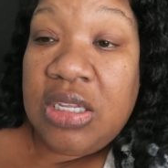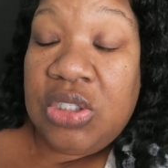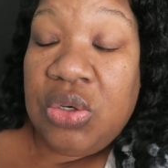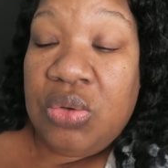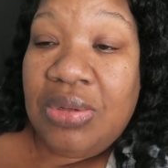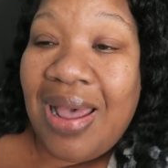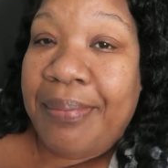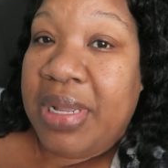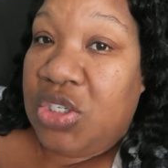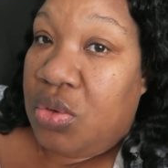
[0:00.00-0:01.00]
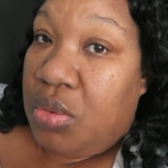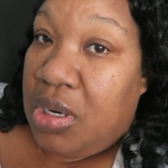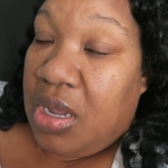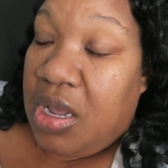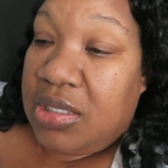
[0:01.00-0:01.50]
So not much
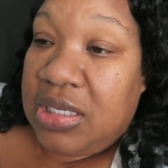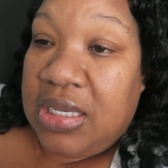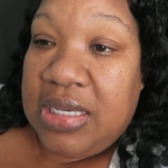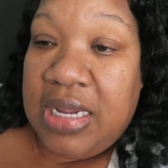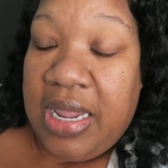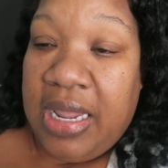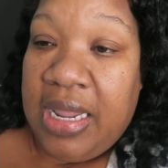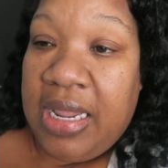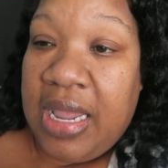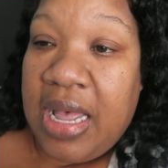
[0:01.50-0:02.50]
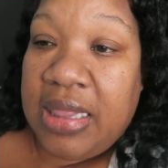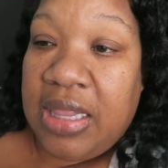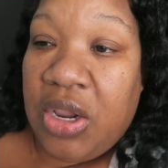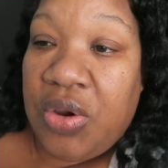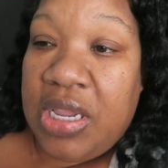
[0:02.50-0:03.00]
going on today.
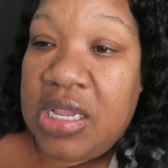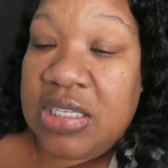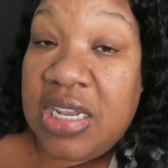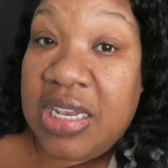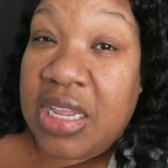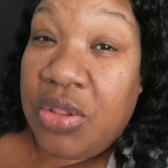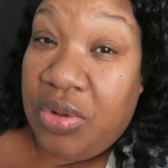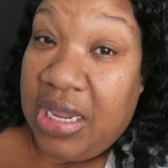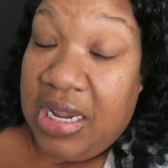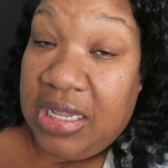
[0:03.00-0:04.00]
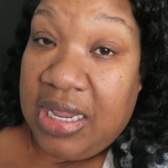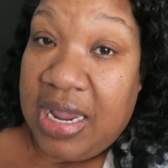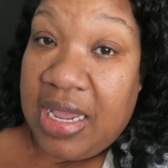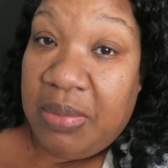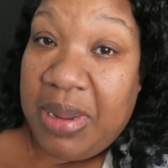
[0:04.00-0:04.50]
There is another lady that
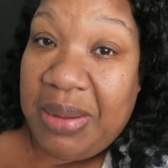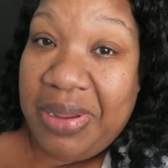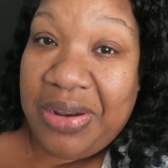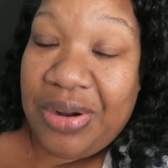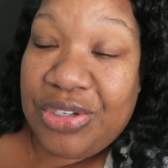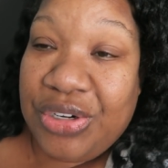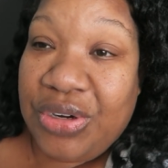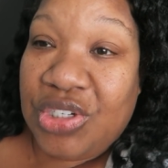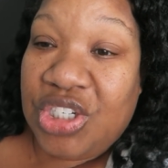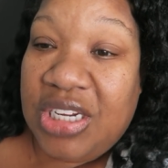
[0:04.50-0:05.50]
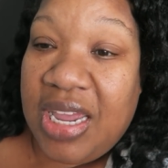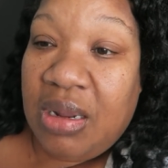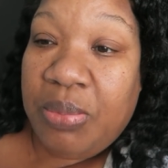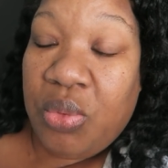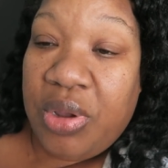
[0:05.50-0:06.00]
had a baby in our church. She
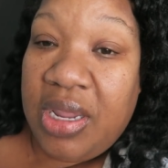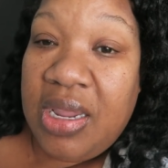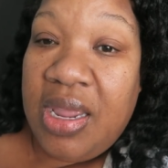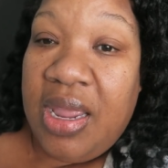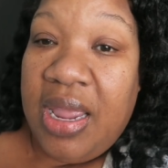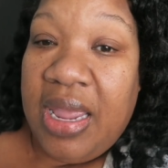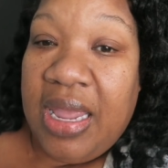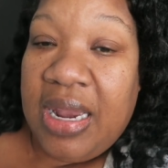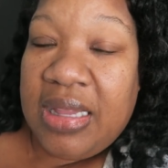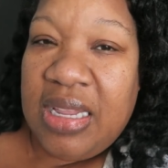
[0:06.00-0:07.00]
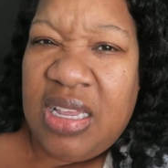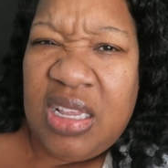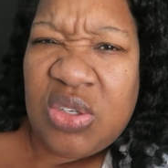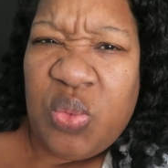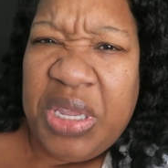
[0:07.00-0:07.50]
had a boy, and I think
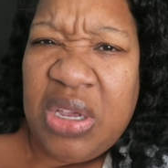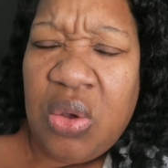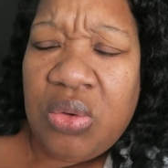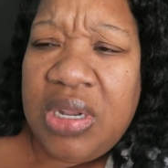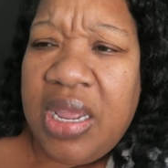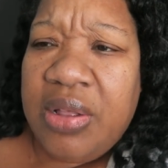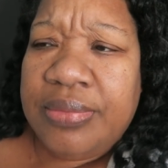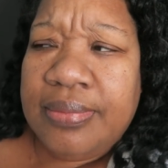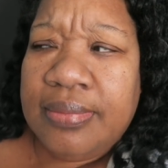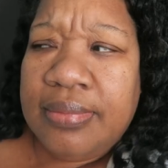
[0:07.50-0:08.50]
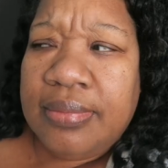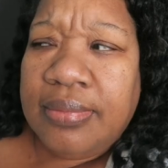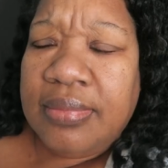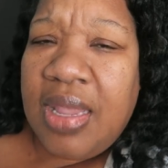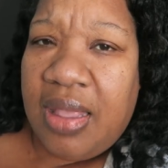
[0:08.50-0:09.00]
he's a week old now,
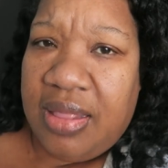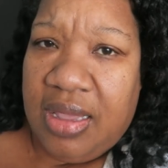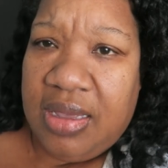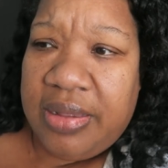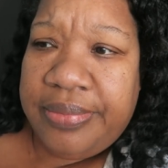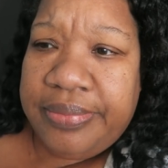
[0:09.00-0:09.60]
I think.